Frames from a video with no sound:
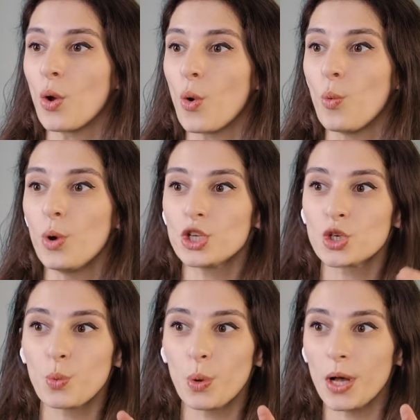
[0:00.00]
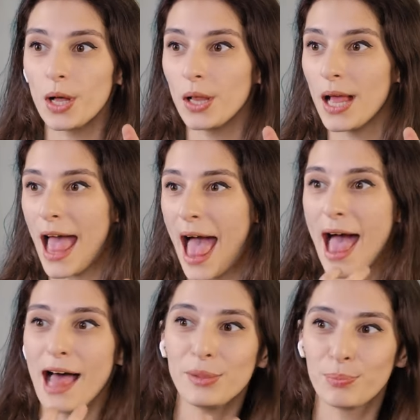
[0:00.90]
which will
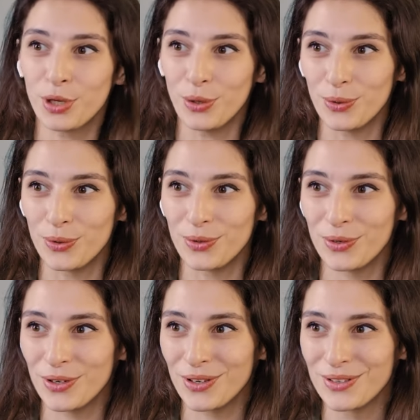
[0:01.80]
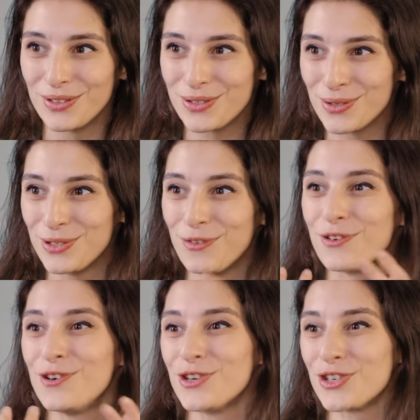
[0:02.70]
help you to
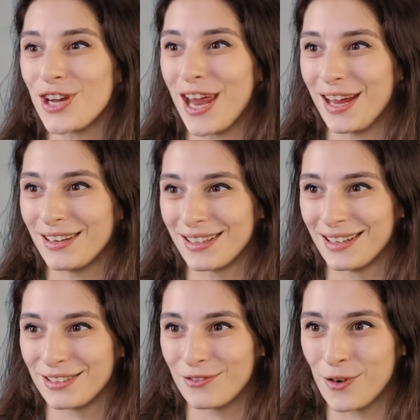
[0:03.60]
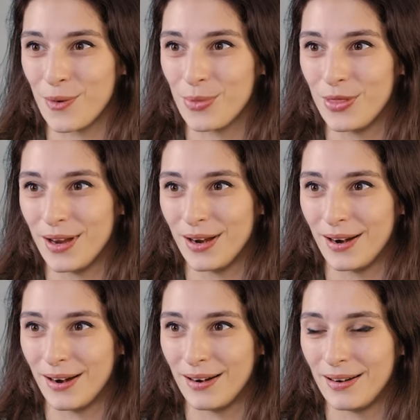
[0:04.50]
differentiate it from
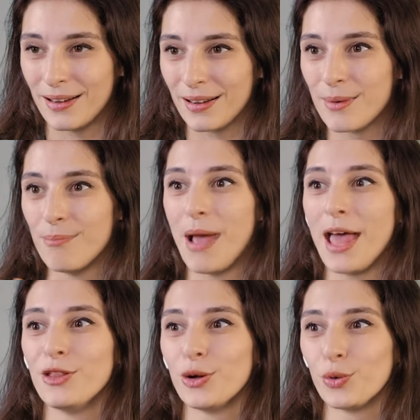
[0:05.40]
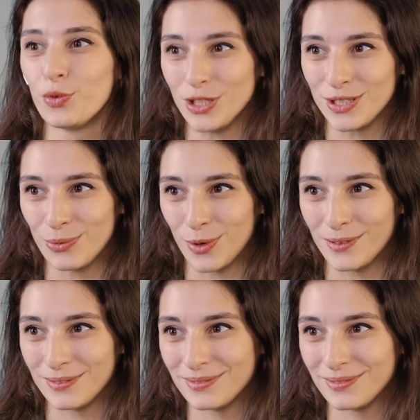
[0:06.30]
the manual written one?